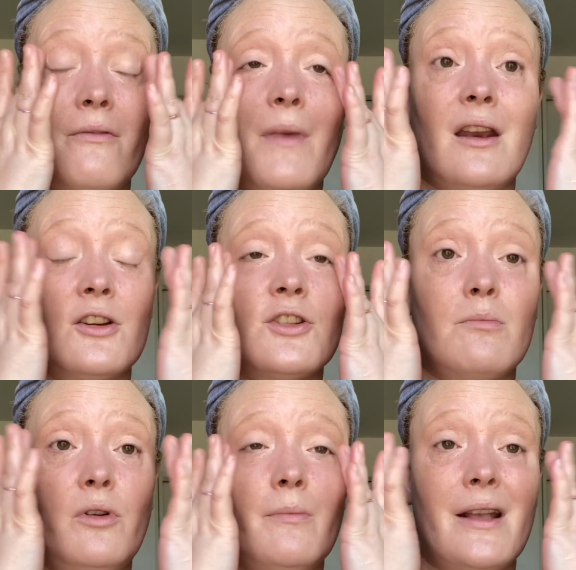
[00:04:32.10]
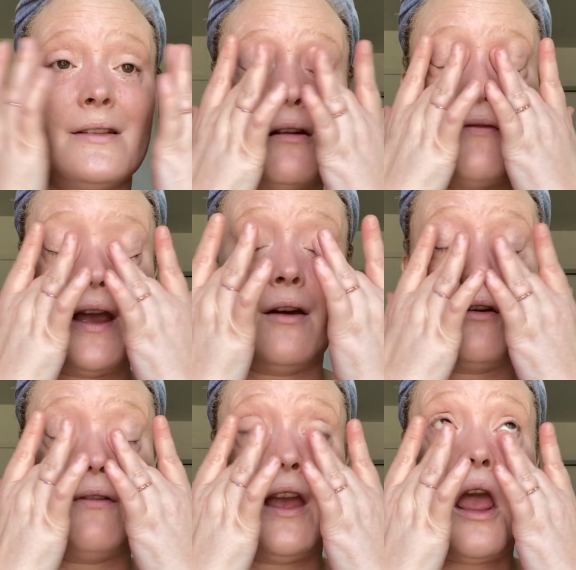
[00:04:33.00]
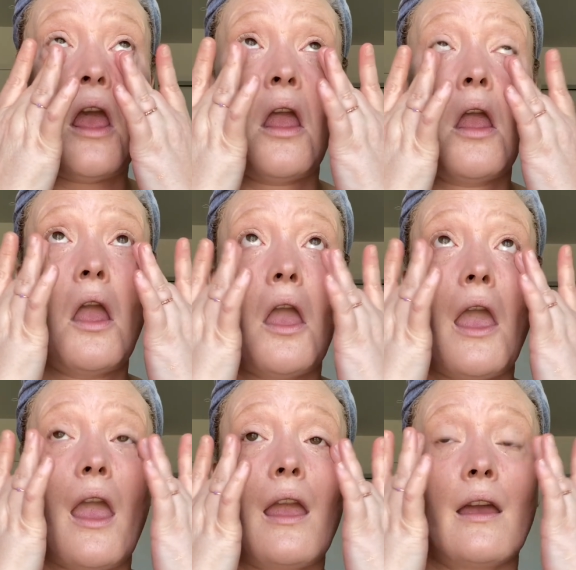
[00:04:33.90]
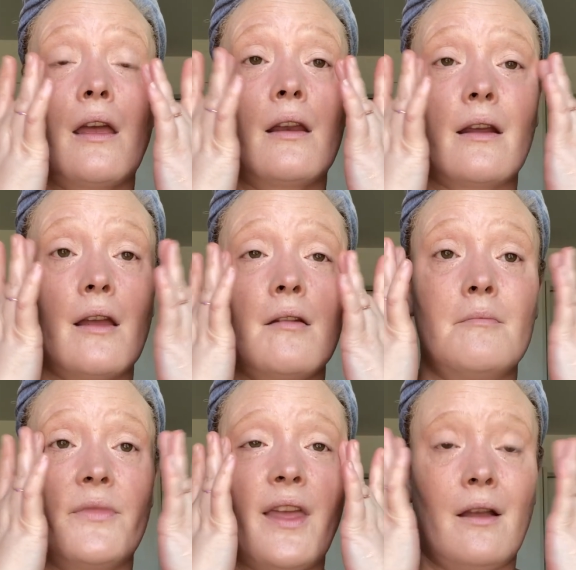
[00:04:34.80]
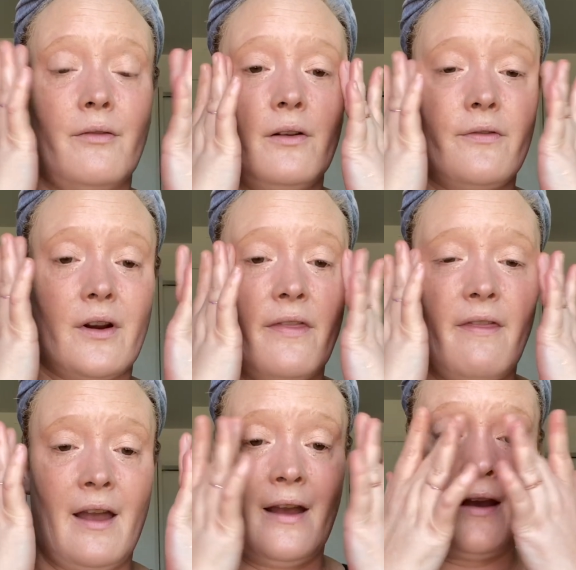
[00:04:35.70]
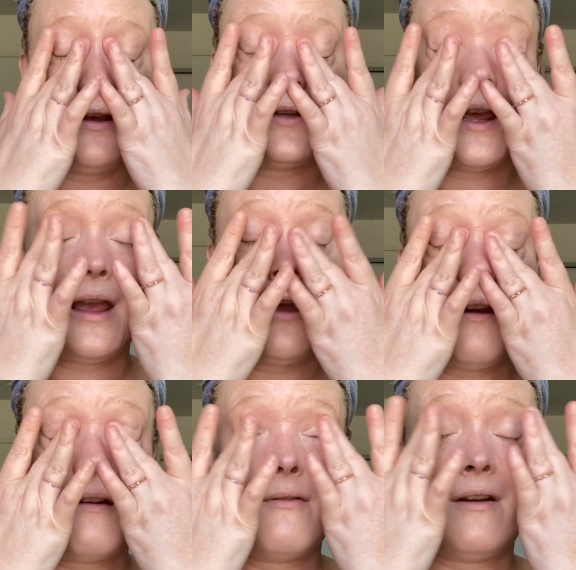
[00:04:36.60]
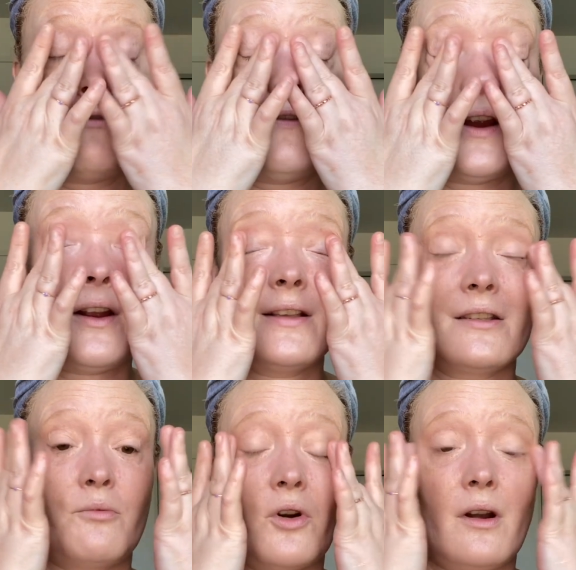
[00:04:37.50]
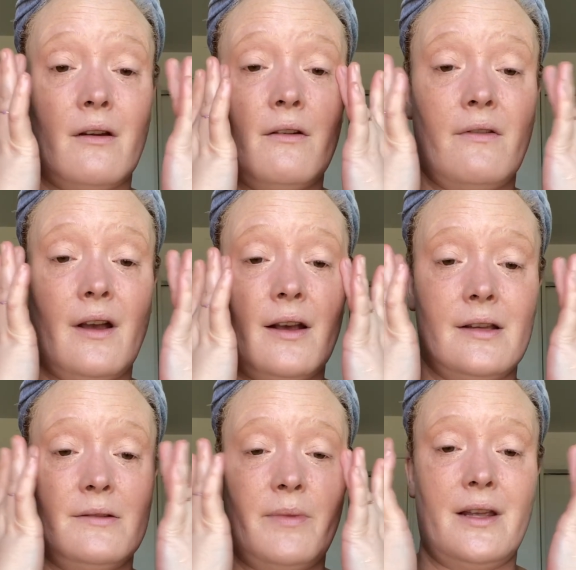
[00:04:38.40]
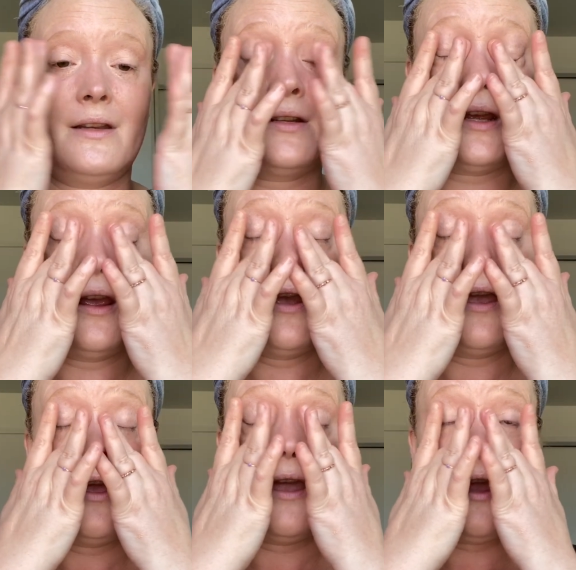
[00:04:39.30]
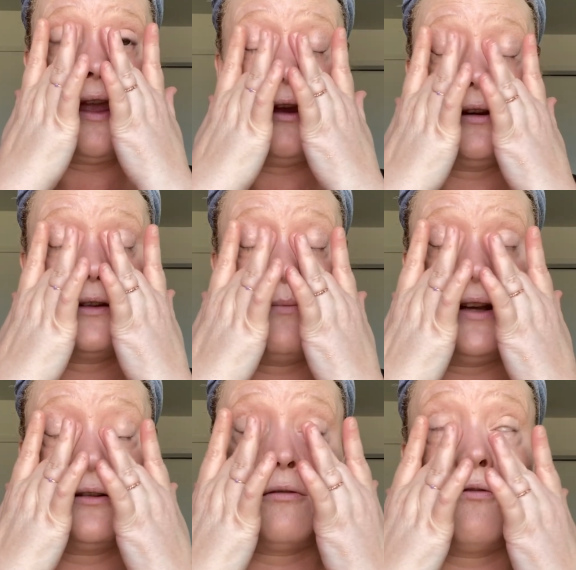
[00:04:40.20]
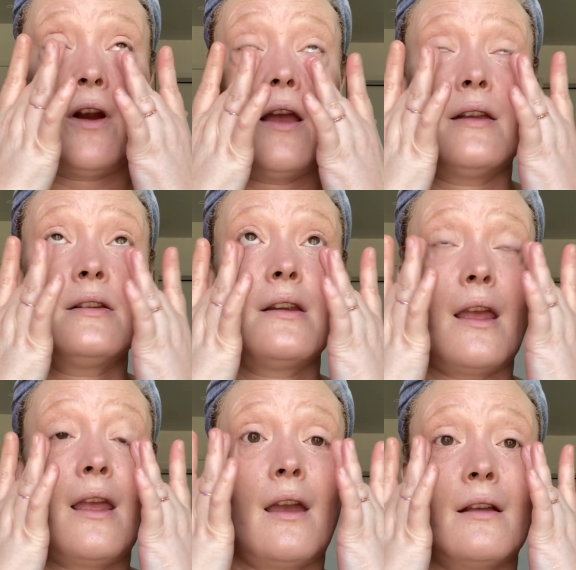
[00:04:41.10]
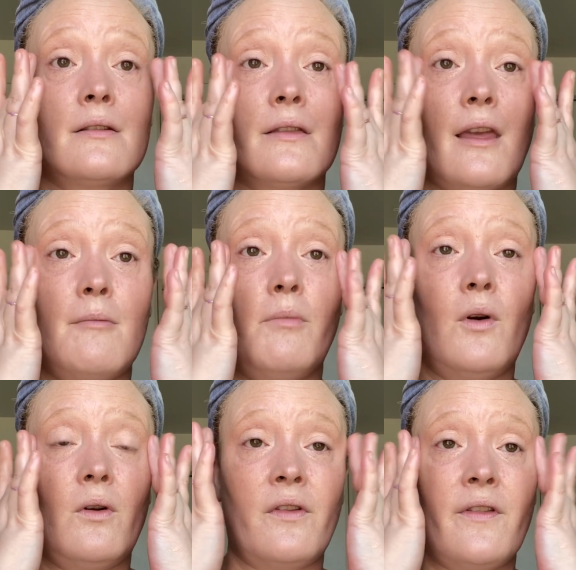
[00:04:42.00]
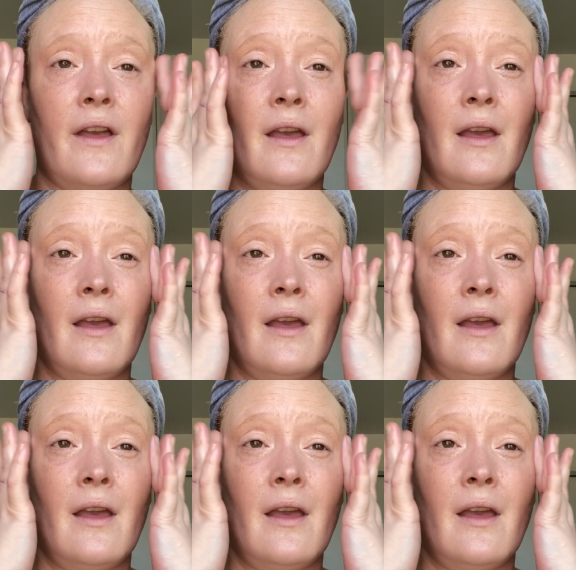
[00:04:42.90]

managed to pull myself out of it, and I am thankful for that. I have a very supportive husband and best friend, and they both